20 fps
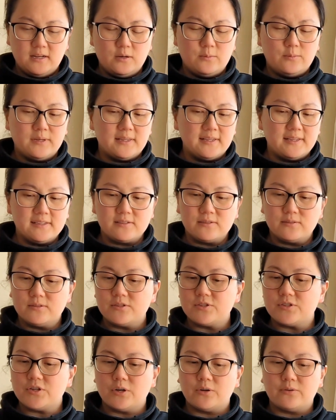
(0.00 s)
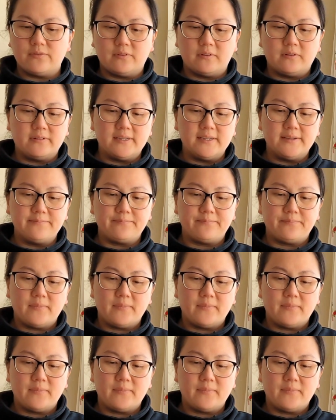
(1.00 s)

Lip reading: with little to show for it.